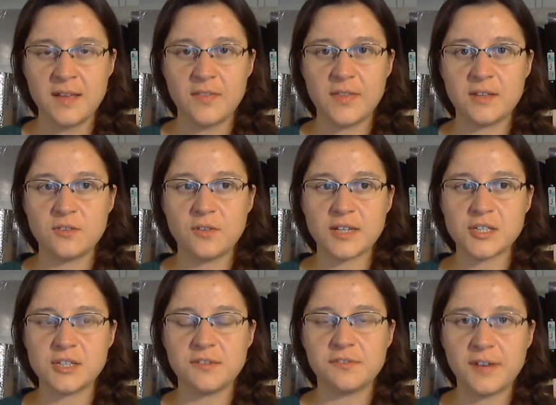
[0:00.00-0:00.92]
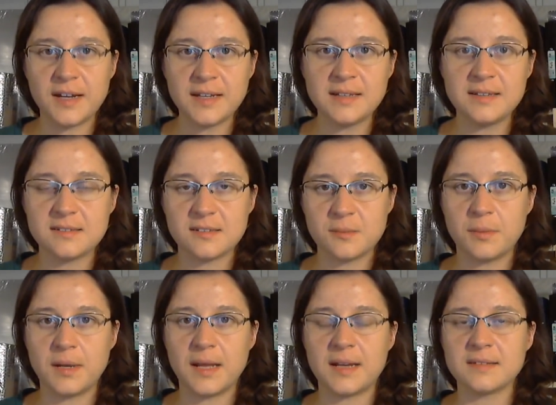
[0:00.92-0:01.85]
then to actually find these
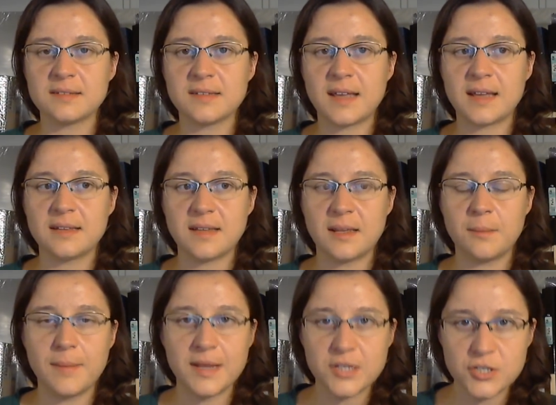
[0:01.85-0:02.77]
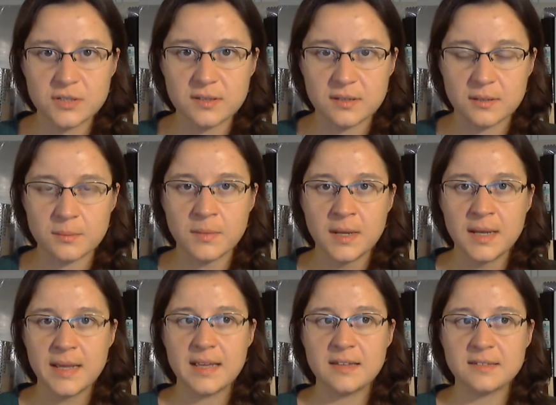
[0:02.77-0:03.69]
implants and measure them
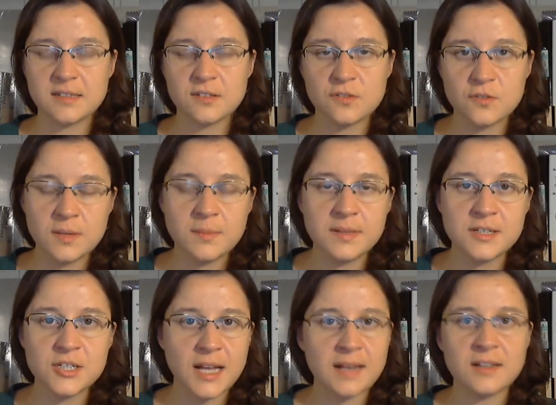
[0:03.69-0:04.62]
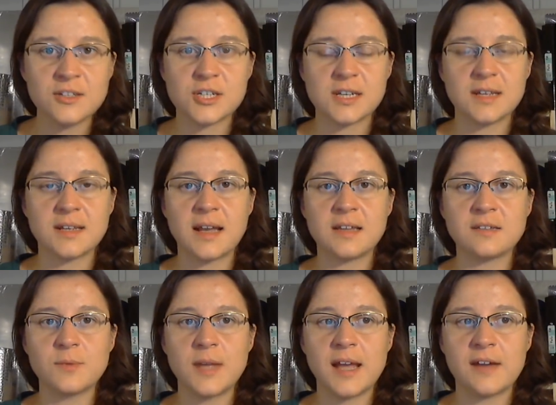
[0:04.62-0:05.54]
is extremely challenging,
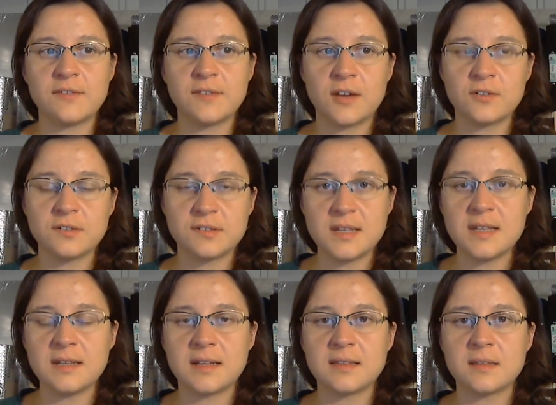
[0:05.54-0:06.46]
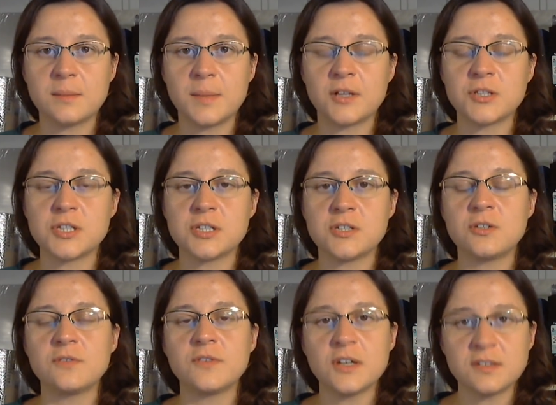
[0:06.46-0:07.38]
as we have now seen at the Belgian
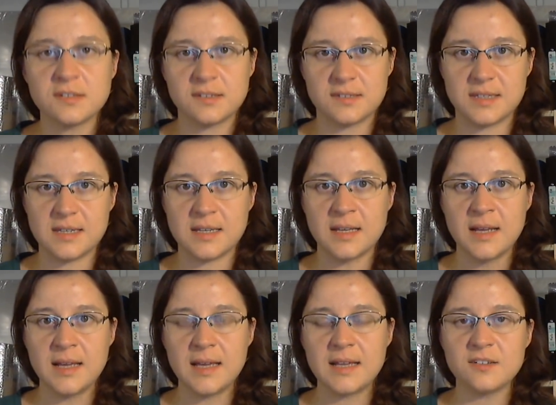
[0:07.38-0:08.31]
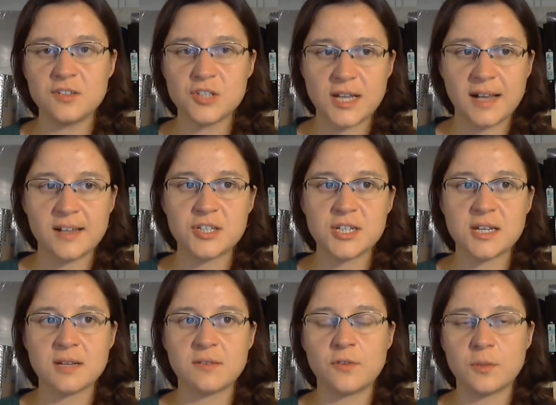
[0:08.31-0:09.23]
university. It is
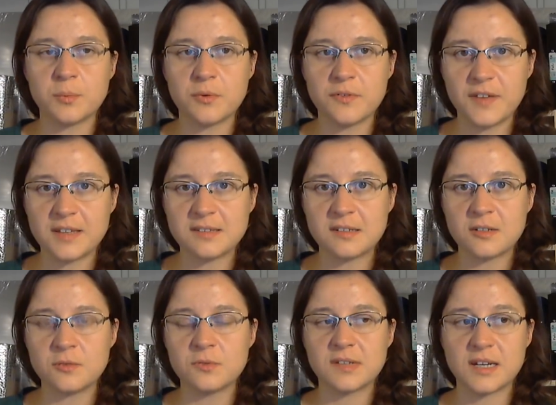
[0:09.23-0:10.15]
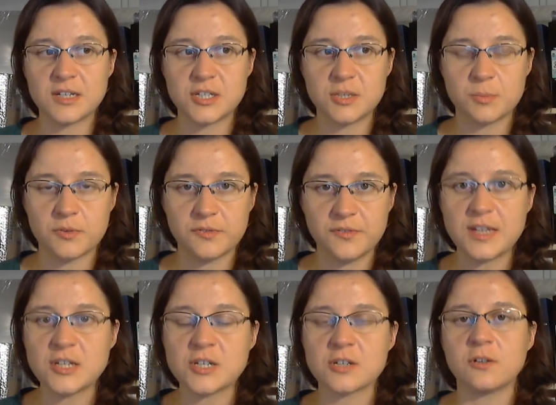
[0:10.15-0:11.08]
challenging for a professor who is actually a
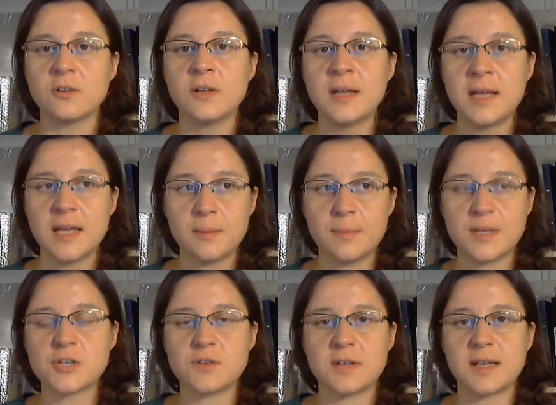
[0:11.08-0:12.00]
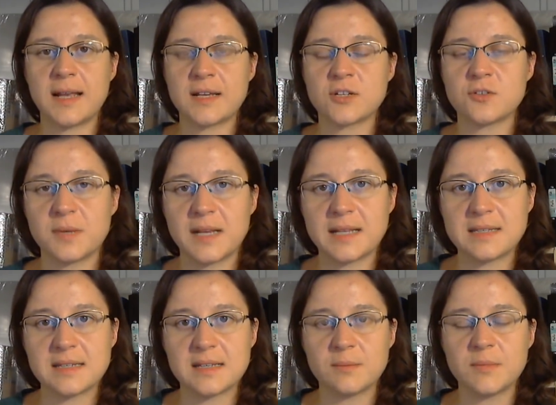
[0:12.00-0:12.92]
professional in measuring
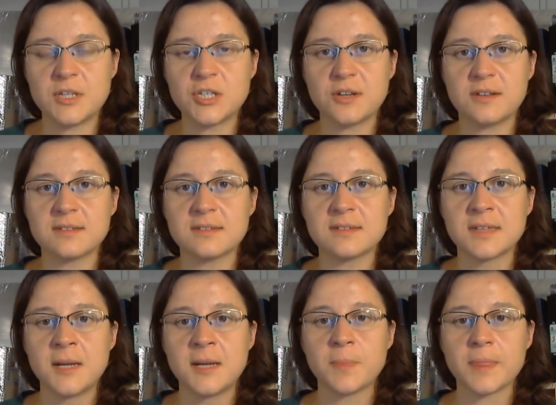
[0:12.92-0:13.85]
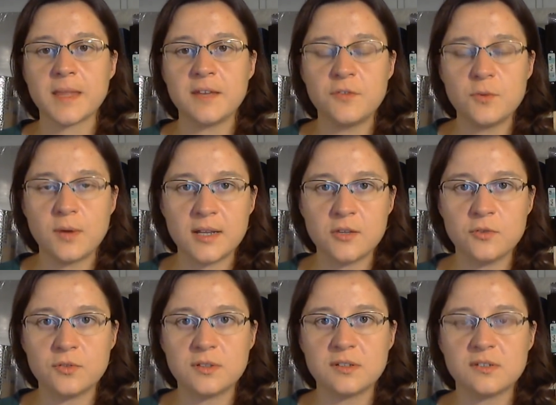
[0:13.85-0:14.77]
electromagnetic emissions if you are
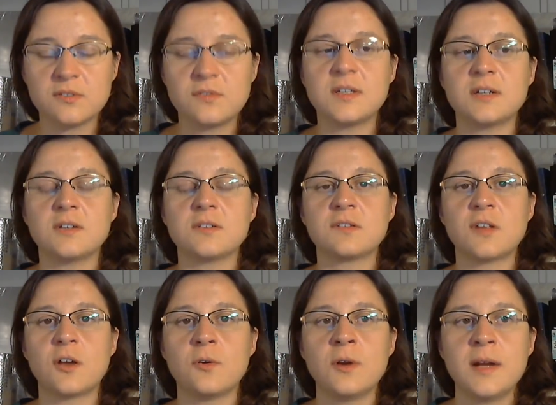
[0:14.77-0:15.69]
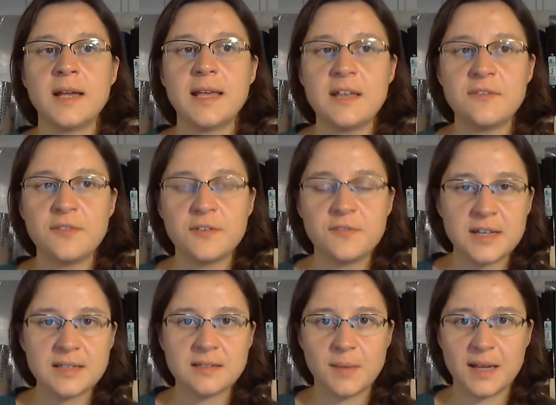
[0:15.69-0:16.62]
new to this field. So if a
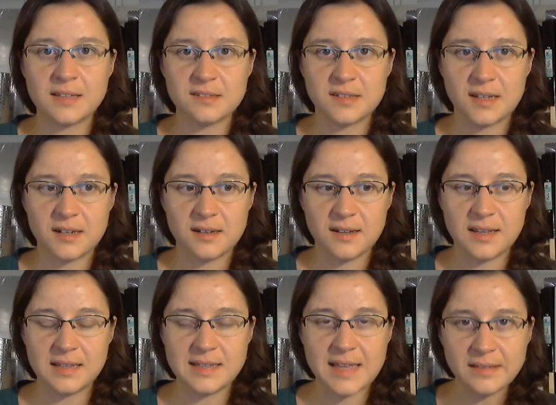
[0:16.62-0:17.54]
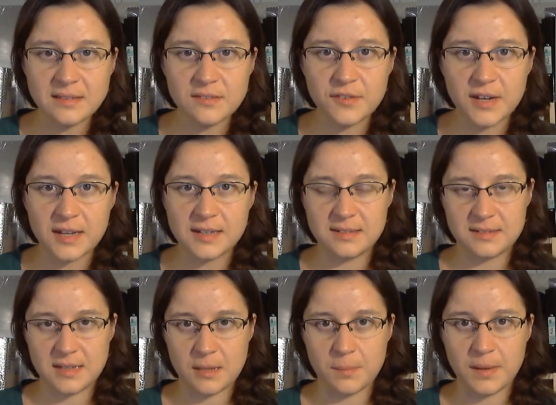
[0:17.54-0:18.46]
victim has identified
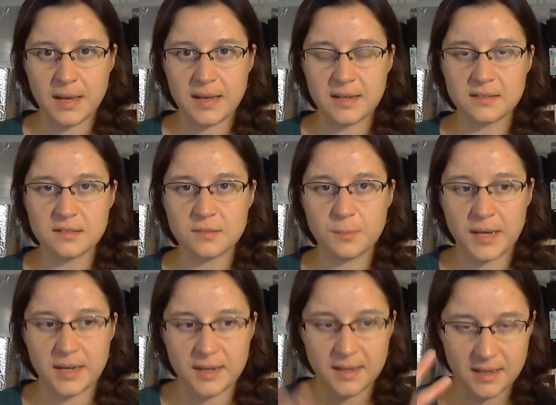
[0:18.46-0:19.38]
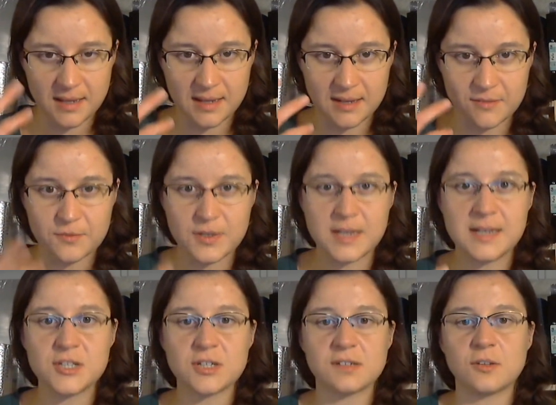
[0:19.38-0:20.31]
these implants by
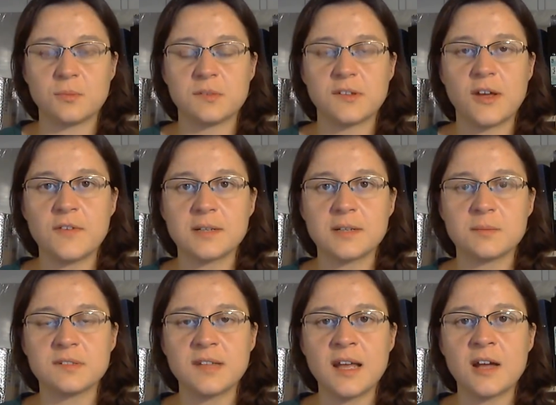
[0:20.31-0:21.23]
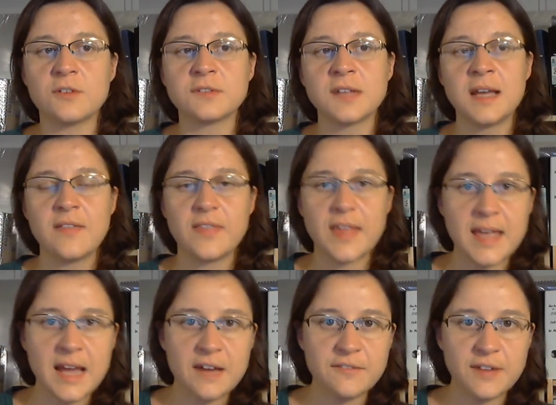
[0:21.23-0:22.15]
really just observing themselves,
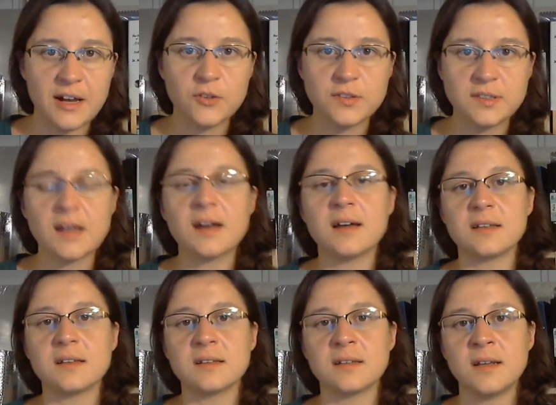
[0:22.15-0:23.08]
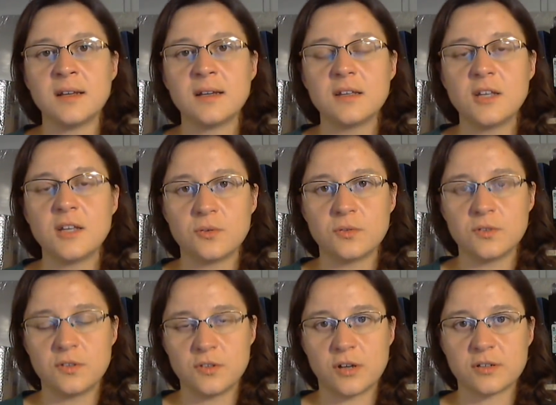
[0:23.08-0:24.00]
they have outdone, you know,
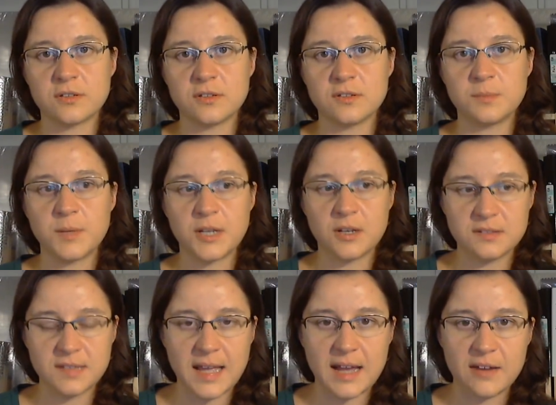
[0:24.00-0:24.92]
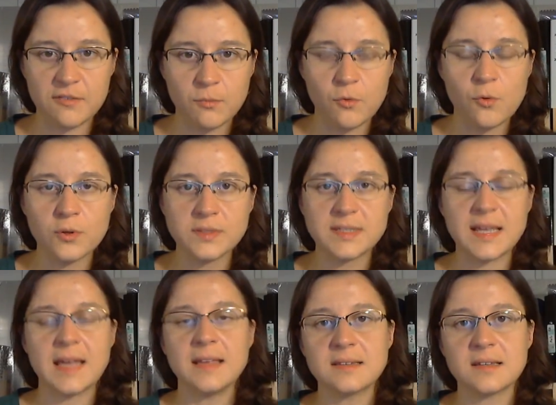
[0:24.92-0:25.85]
the doctors, because they have more
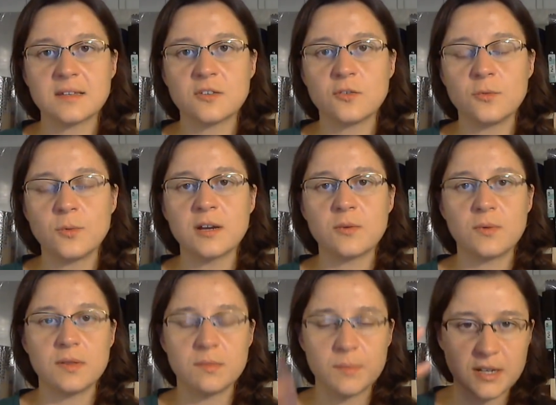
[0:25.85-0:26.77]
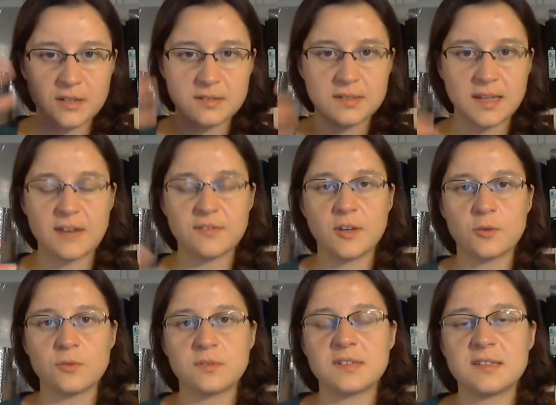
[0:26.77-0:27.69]
data to work with, because they have their
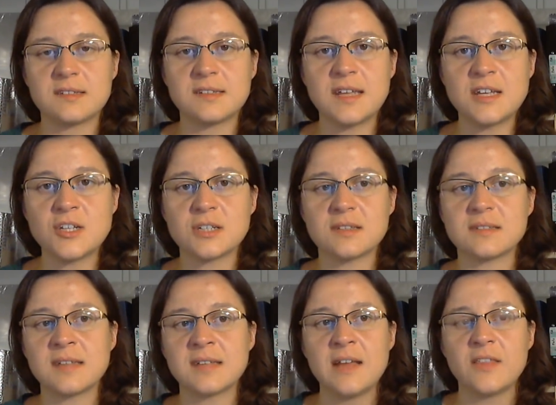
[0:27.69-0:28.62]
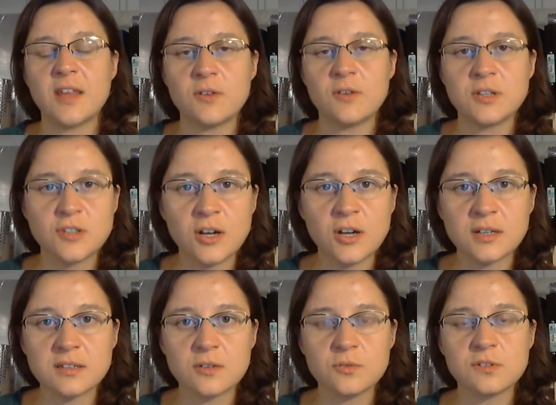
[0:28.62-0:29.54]
own sensations. Now, a
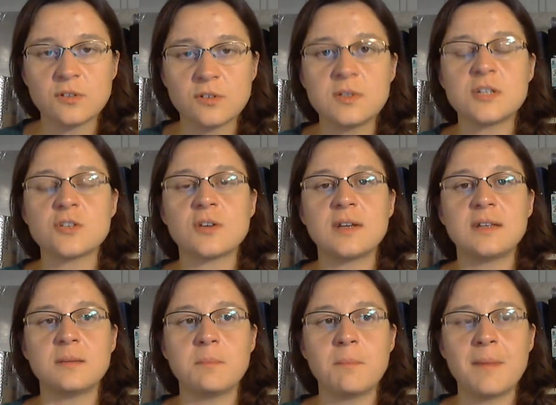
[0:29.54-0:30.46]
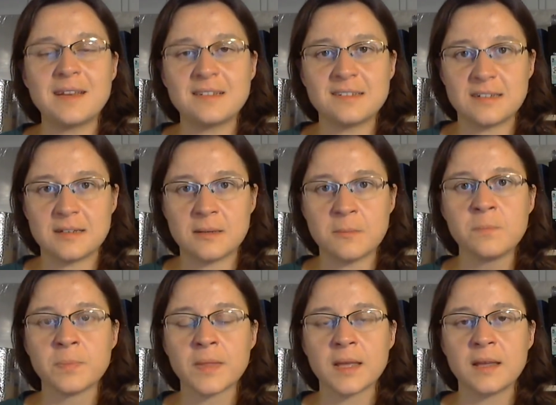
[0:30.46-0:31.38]
doctor who's only trained in medicine,
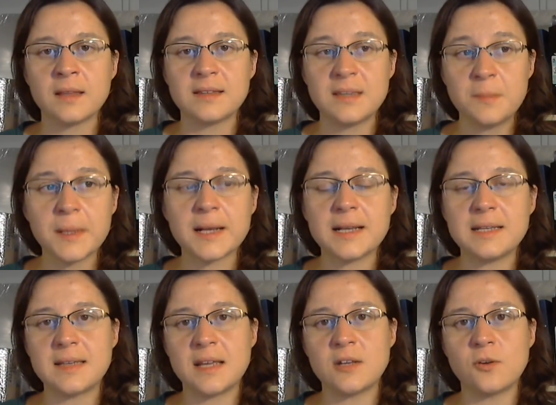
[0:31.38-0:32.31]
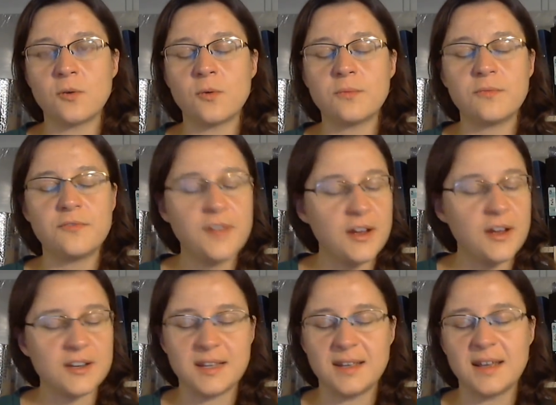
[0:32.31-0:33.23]
typically they know
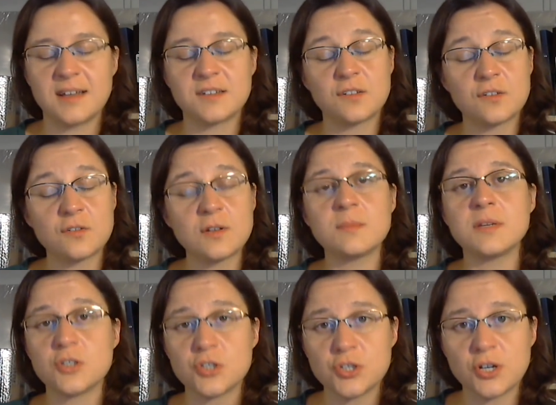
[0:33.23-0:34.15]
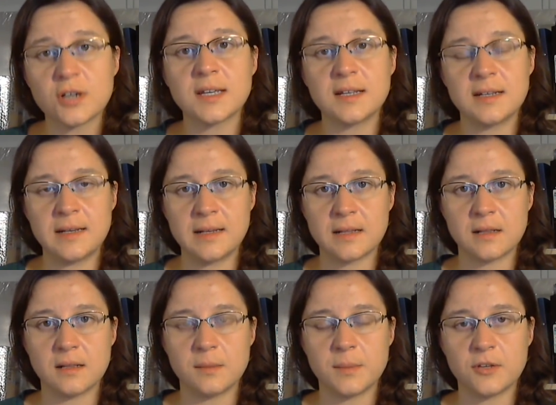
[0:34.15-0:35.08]
very extremely shockingly
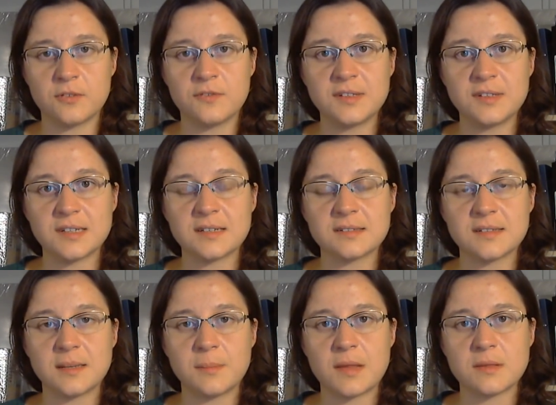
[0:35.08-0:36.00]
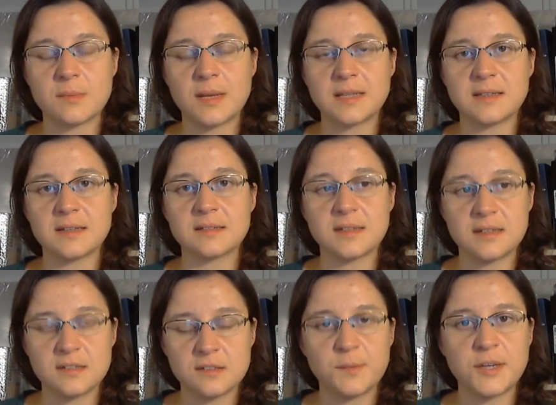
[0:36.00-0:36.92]
little about physics and mathematics,
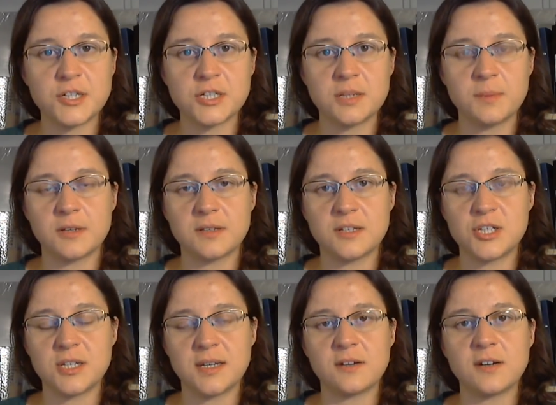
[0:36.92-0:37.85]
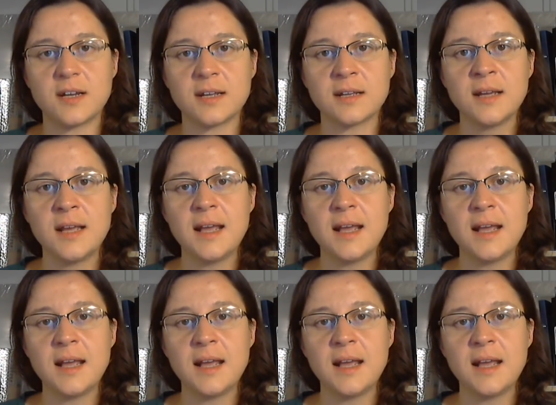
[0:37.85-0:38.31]
and especially about engineering.